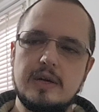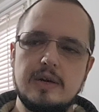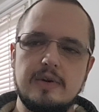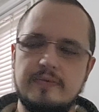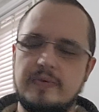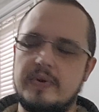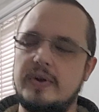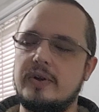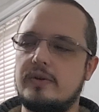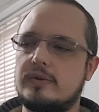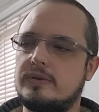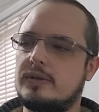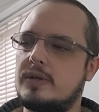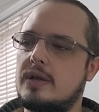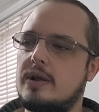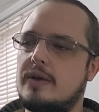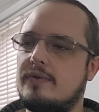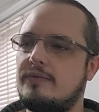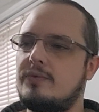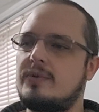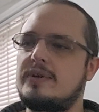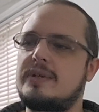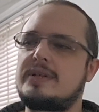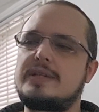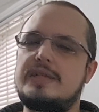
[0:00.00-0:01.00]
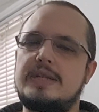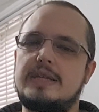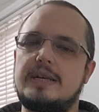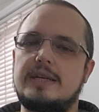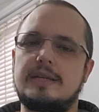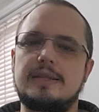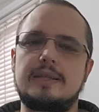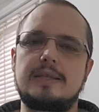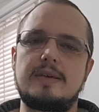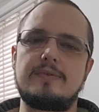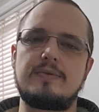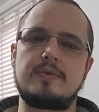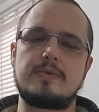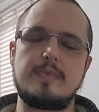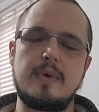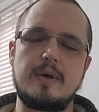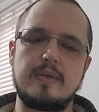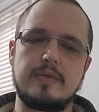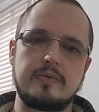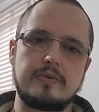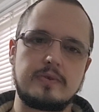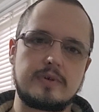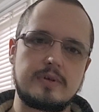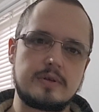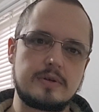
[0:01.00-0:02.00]
Feels like every 6-7
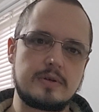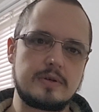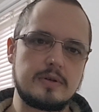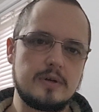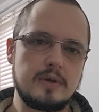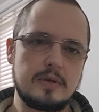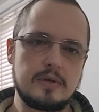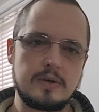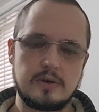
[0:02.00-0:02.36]
months